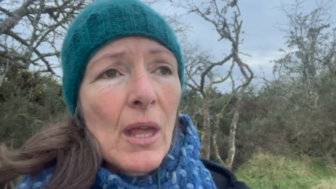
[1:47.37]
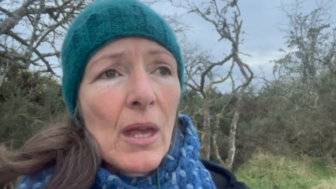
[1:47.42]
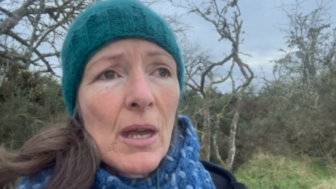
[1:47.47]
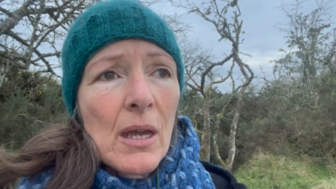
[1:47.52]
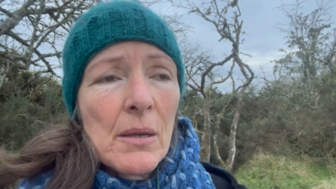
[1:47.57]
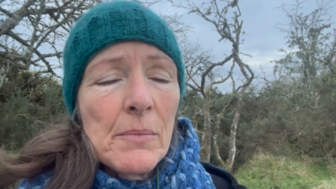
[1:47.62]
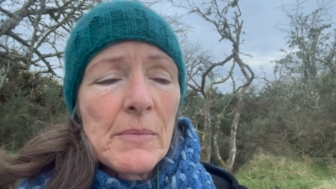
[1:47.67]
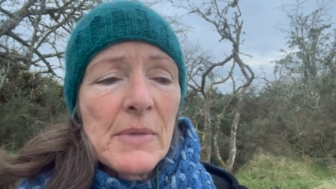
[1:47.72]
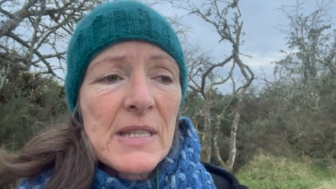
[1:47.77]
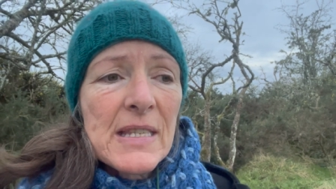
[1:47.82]

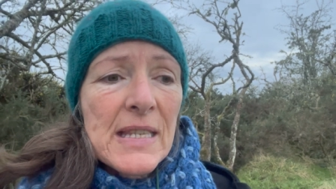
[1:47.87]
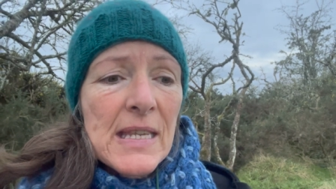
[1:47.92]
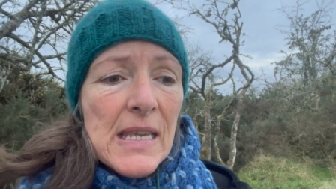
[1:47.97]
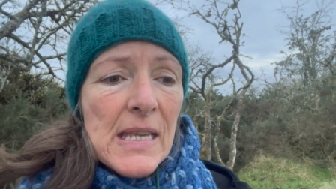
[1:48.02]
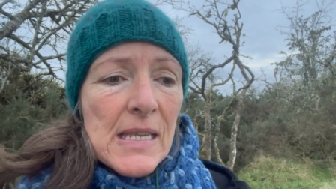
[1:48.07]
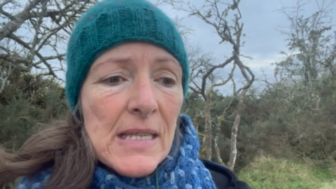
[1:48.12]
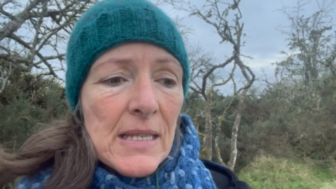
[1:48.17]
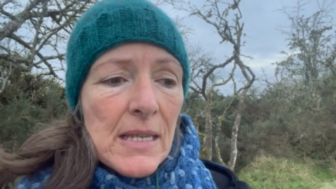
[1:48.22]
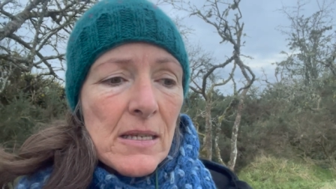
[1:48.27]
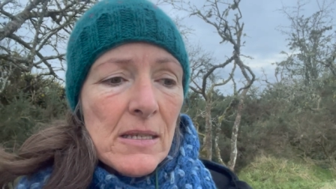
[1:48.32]
and the
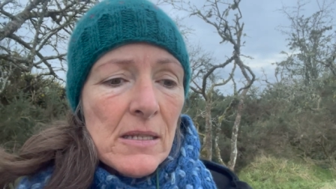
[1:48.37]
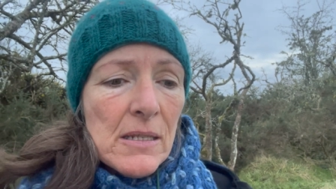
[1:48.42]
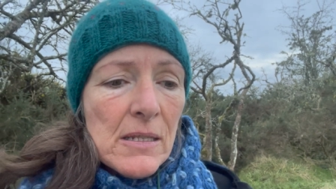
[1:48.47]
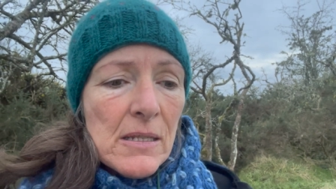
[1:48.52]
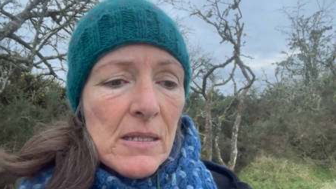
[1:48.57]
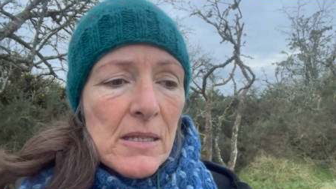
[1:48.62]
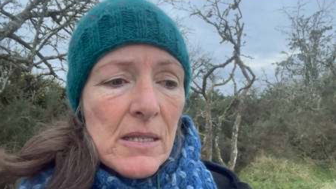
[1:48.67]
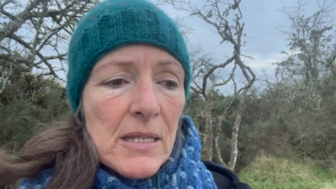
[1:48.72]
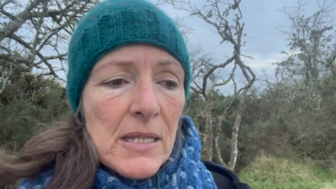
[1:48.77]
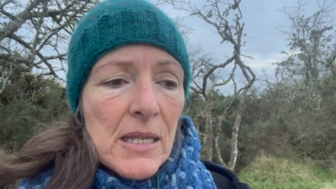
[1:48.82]

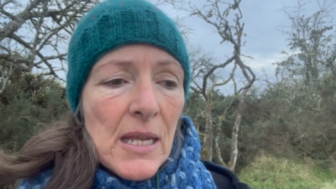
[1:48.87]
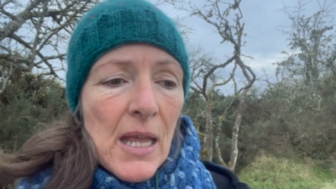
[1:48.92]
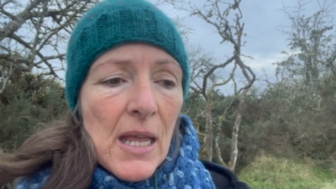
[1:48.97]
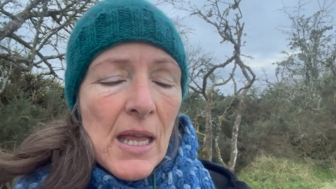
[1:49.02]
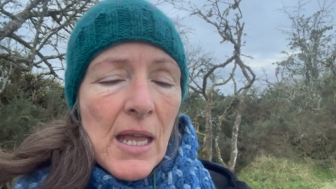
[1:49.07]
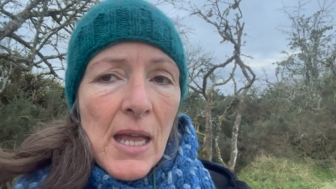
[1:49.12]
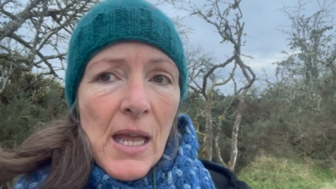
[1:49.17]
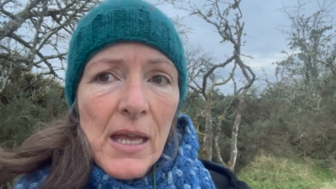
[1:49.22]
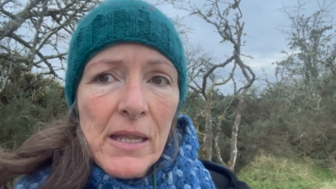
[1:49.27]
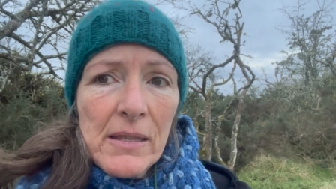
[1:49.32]
seasons
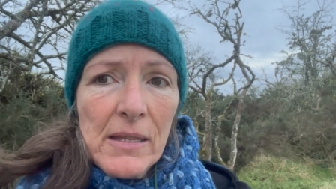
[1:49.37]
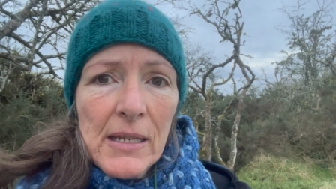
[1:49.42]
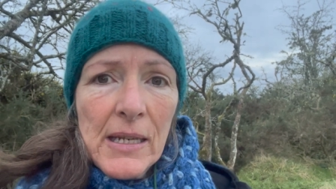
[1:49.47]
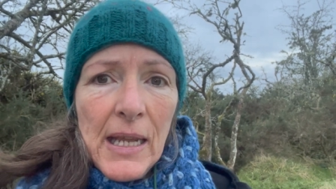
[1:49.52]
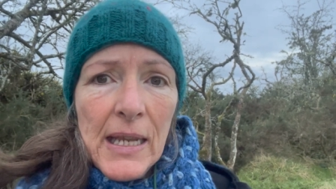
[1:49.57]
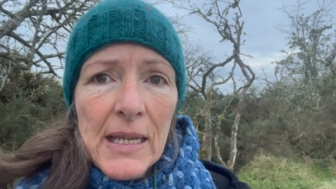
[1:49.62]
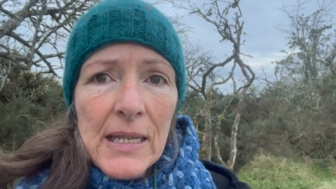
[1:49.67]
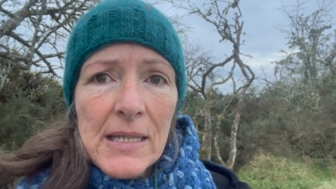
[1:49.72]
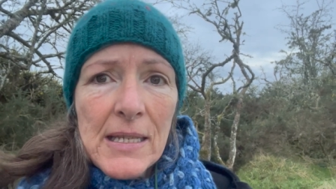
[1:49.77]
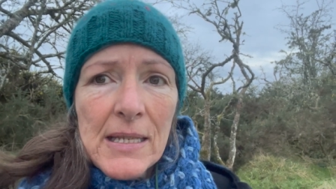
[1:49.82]
and the
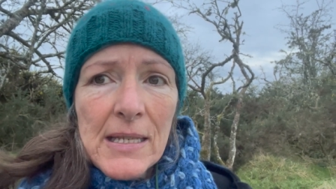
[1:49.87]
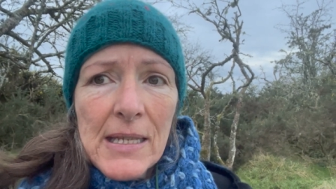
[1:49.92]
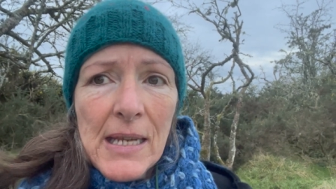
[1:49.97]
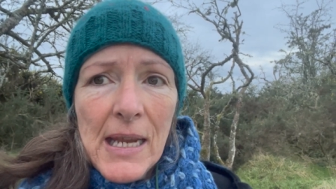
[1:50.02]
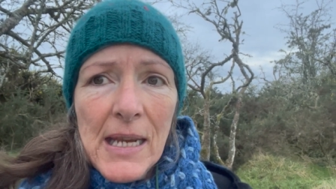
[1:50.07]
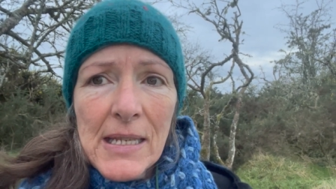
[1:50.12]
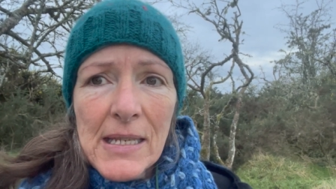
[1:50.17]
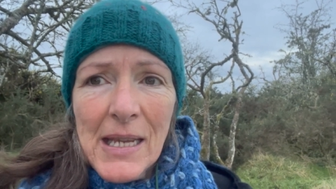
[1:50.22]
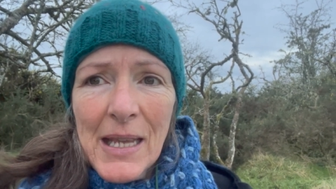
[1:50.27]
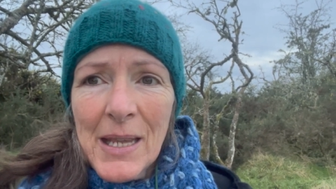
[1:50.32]
night and
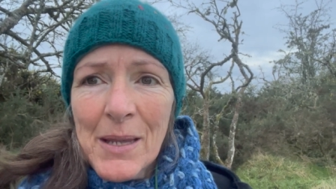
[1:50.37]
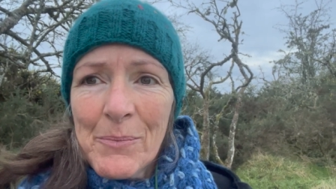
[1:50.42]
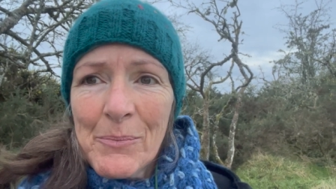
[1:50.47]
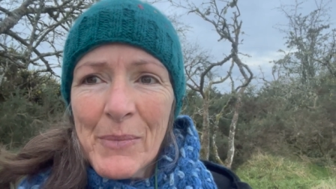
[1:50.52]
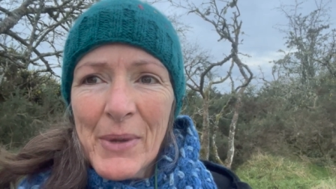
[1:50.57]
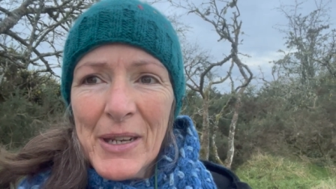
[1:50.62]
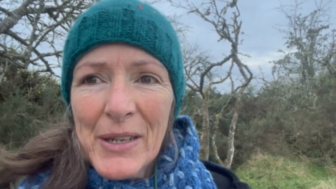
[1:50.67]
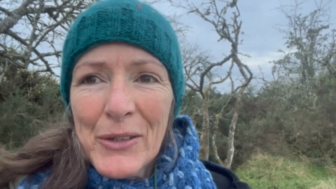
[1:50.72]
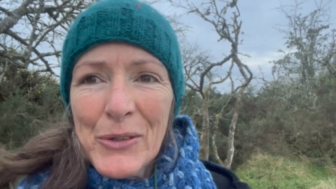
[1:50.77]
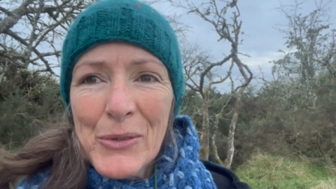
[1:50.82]

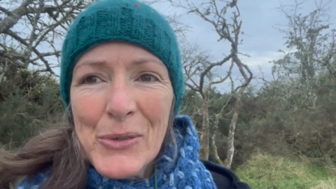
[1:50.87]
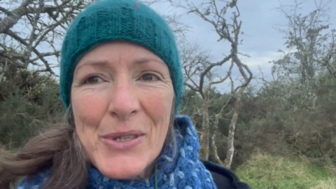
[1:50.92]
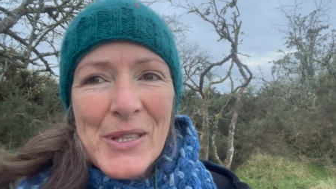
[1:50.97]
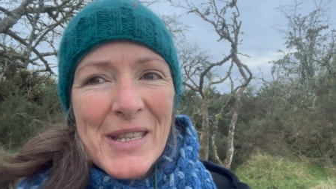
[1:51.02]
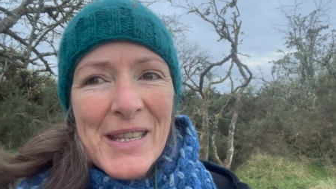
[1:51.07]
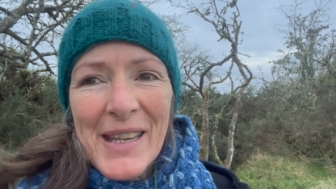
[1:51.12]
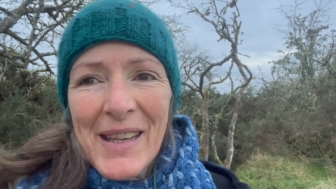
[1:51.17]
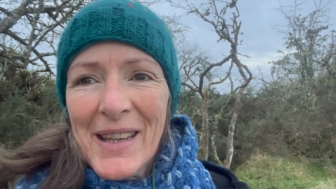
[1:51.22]
daytime and of course